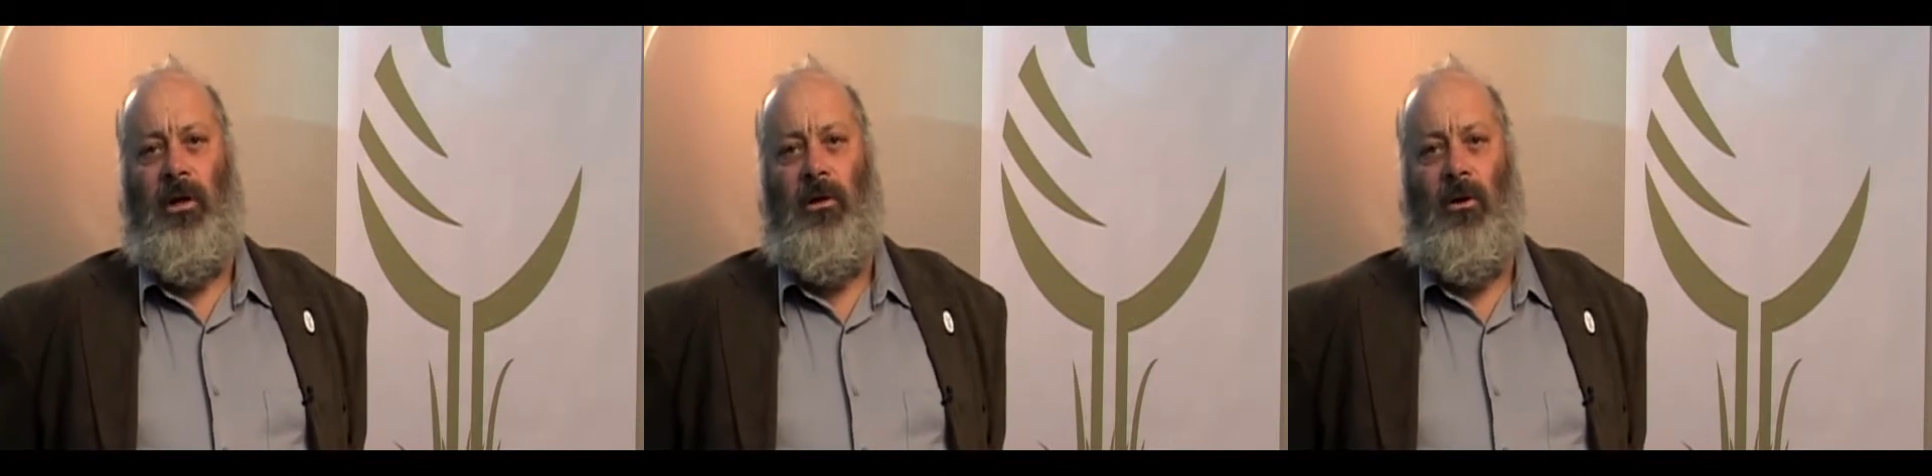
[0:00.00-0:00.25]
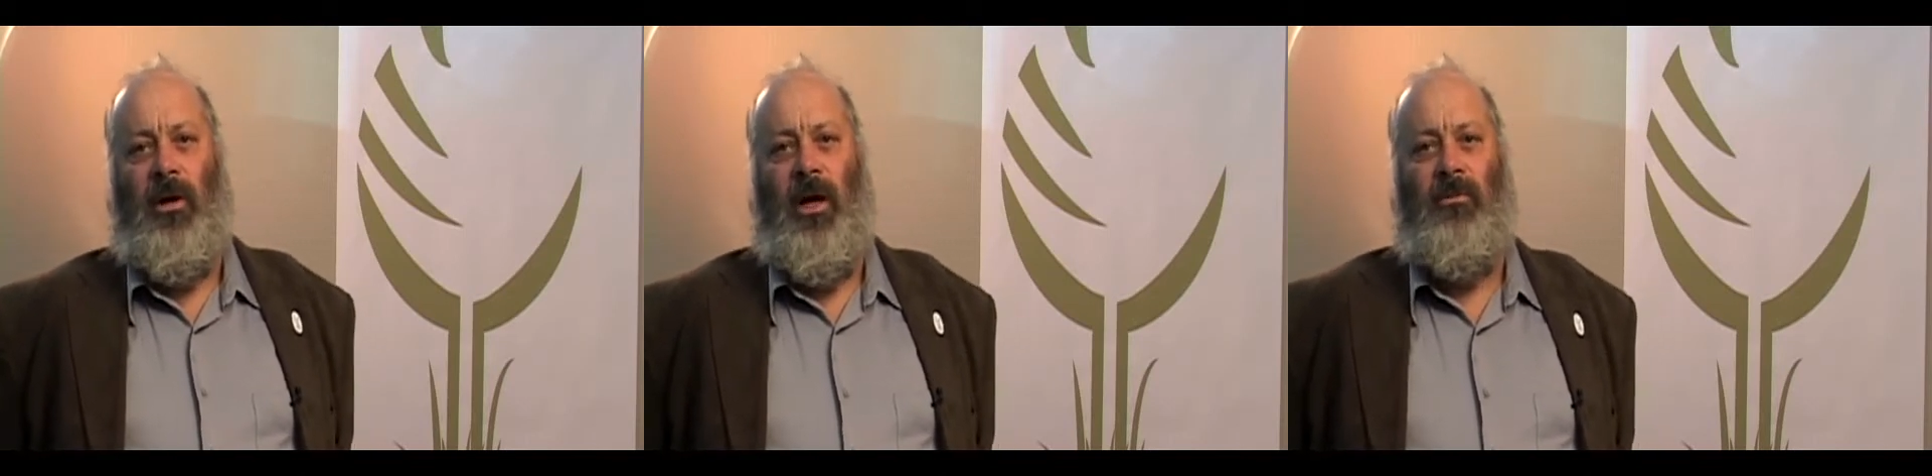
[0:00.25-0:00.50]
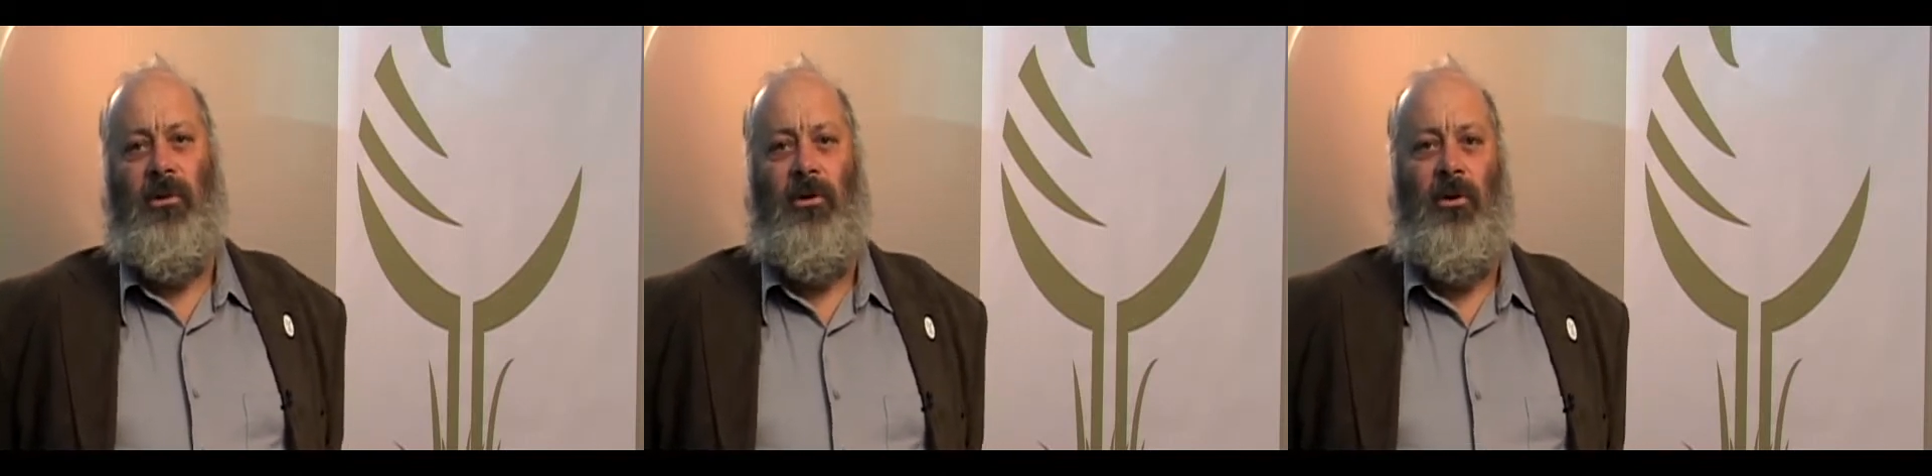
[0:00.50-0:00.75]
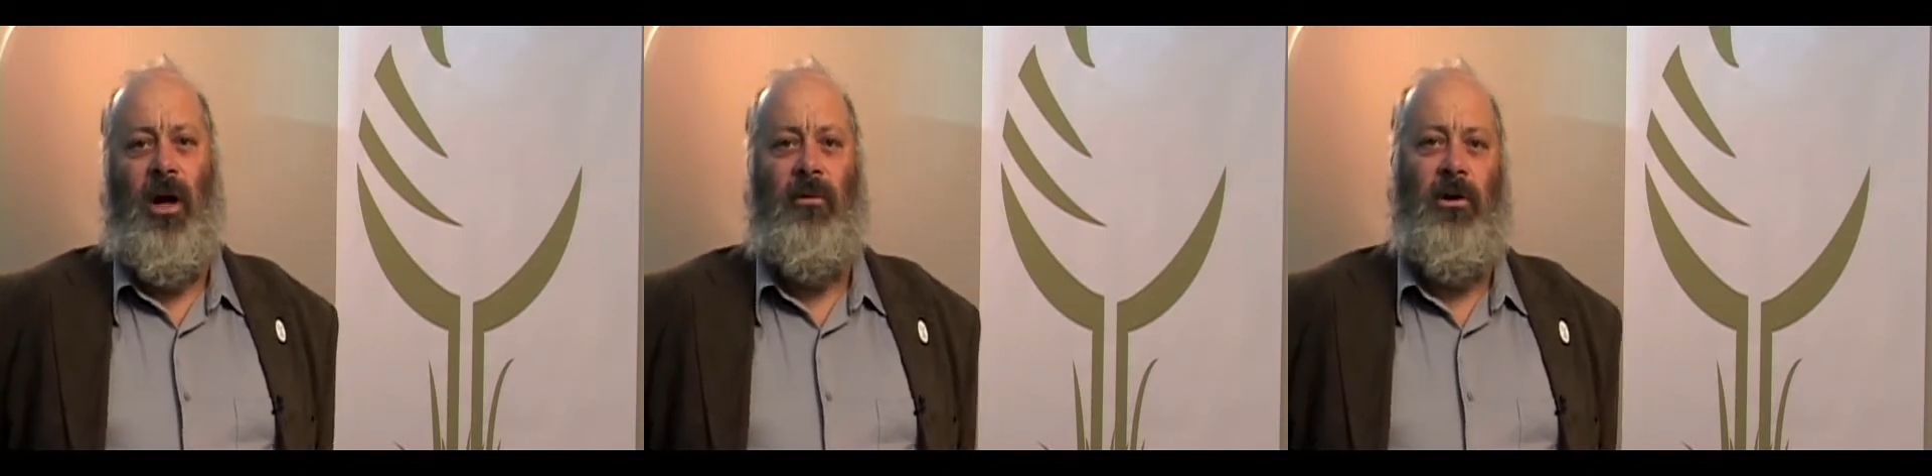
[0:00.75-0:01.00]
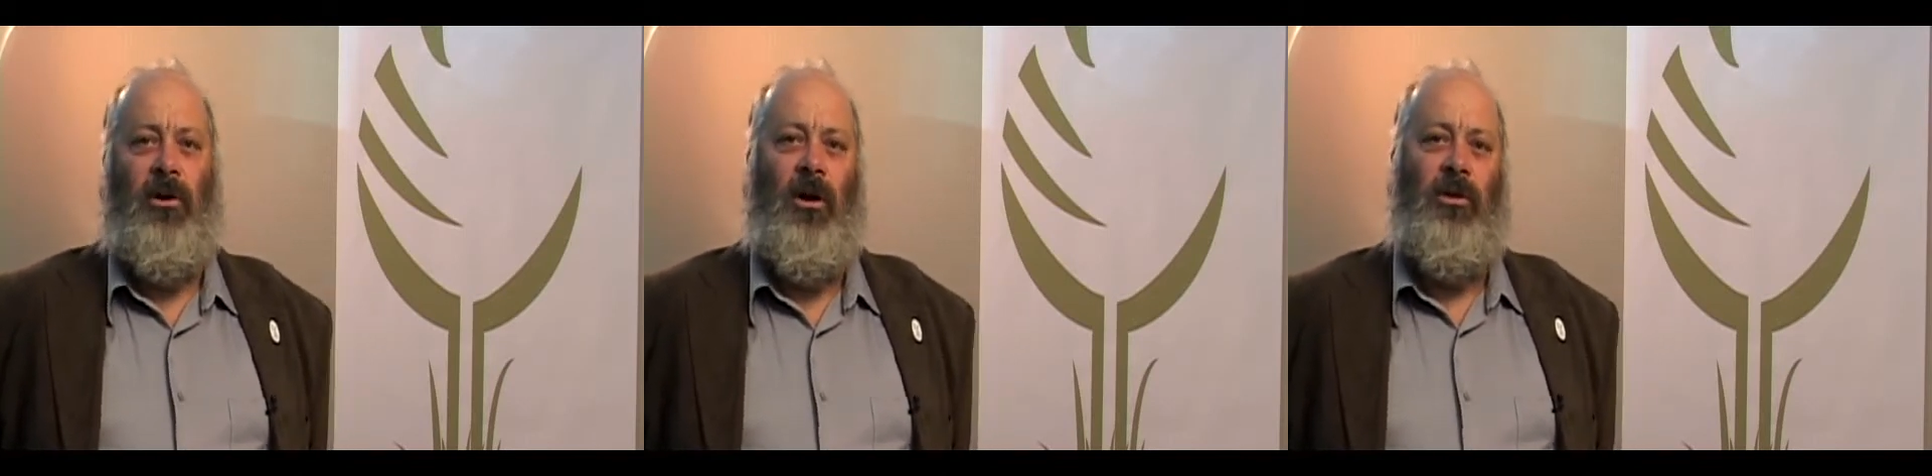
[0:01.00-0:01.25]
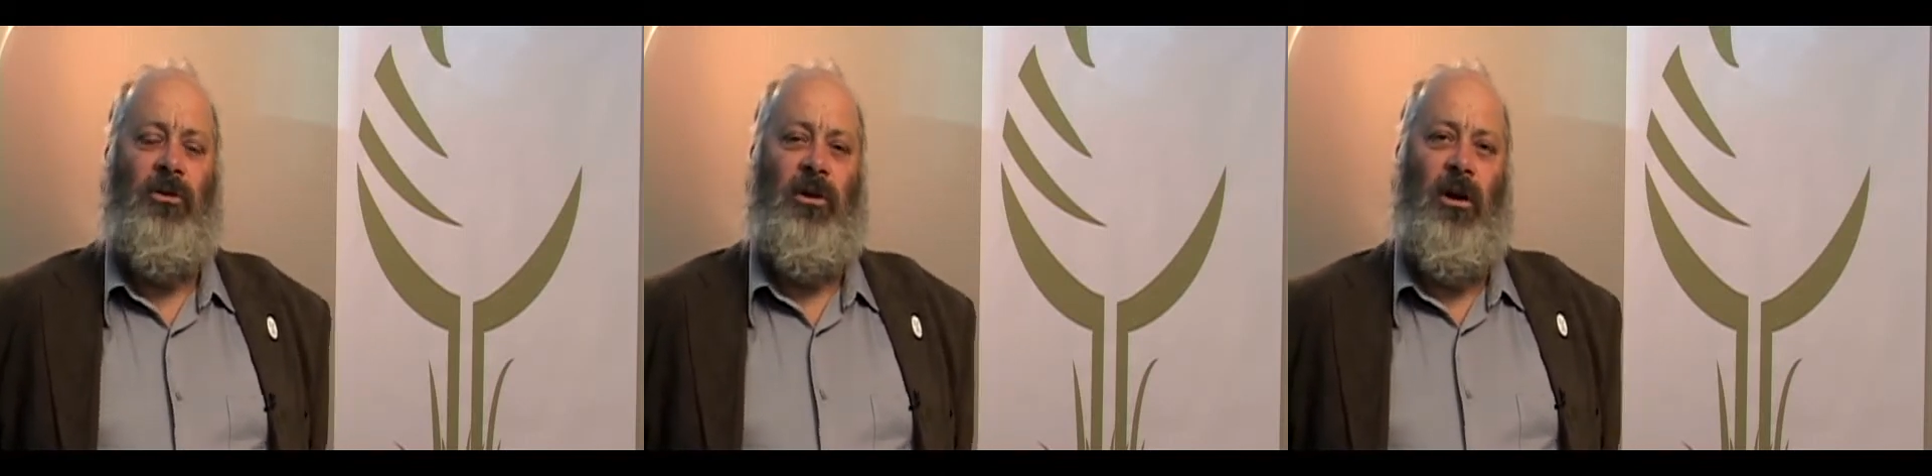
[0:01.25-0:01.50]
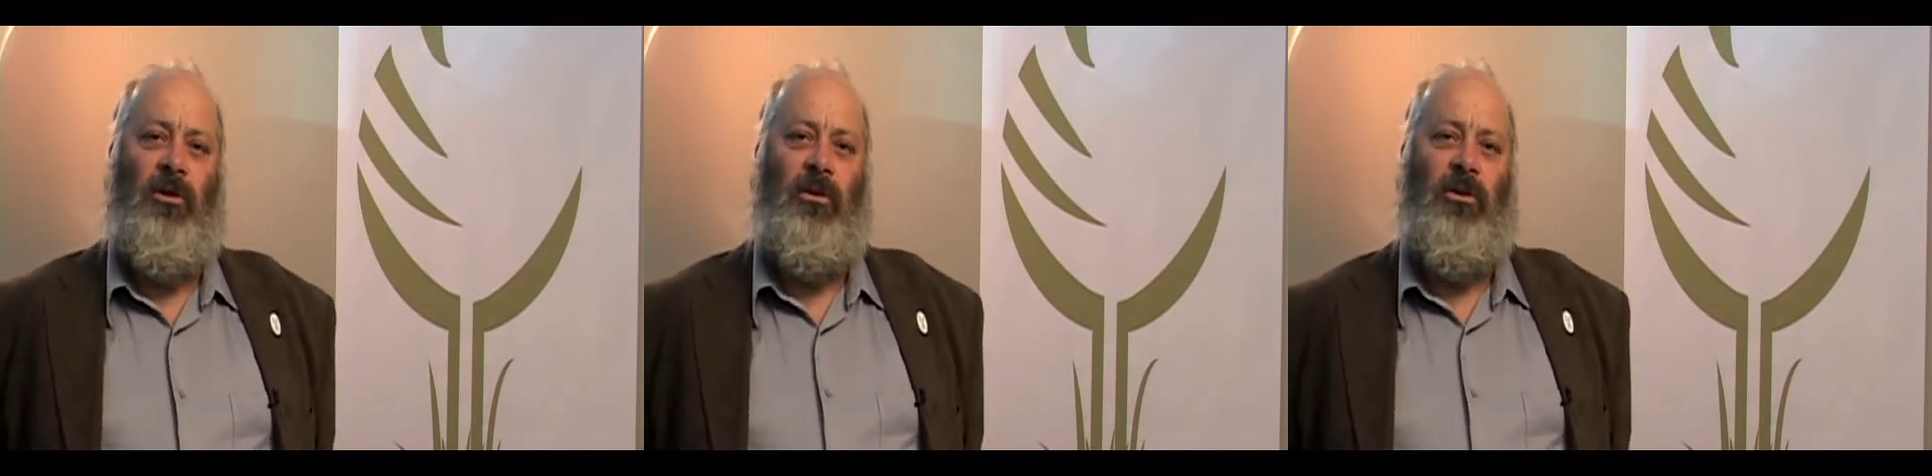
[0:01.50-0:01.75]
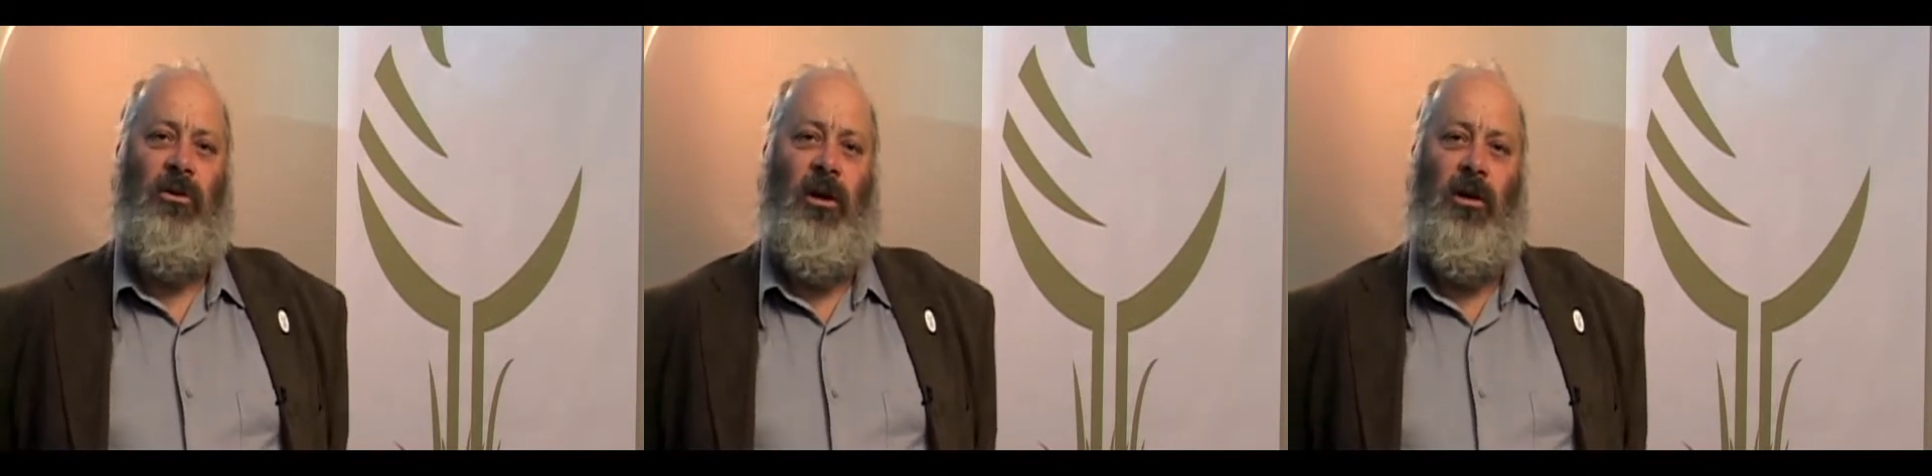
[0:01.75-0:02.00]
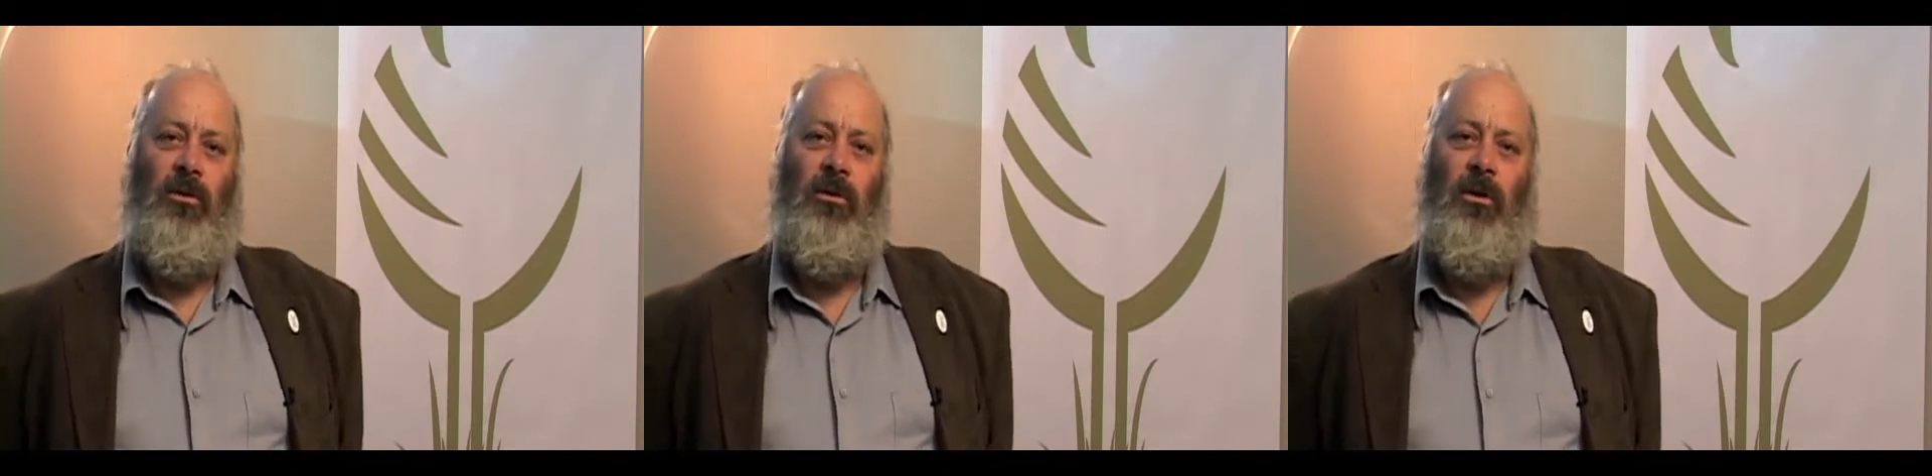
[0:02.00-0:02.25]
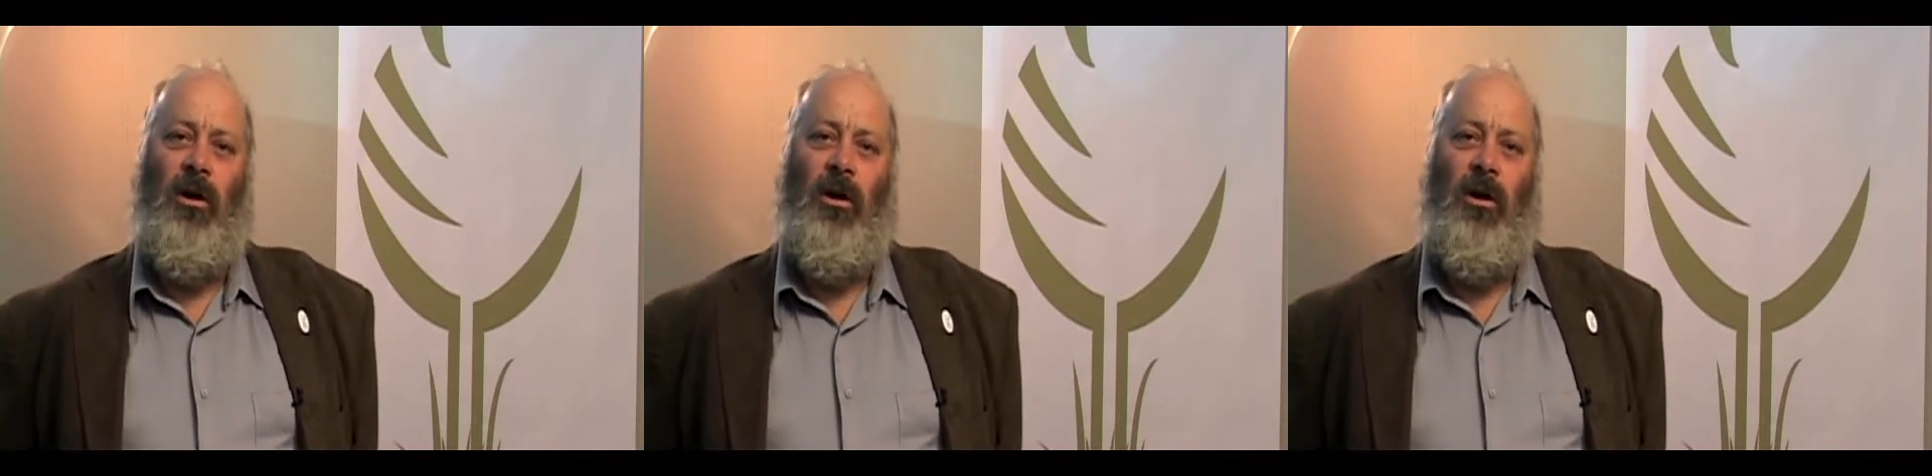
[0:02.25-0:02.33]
You don't have to drive across the countryside.